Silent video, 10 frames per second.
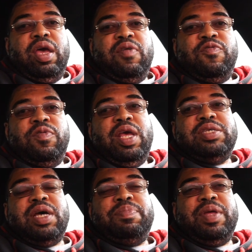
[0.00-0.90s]
if you need
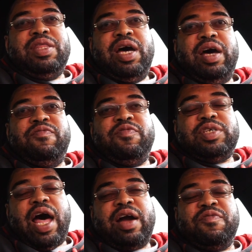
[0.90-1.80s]
something done,
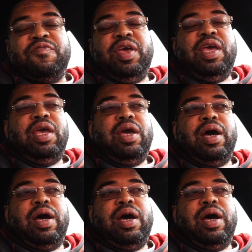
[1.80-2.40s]
photography,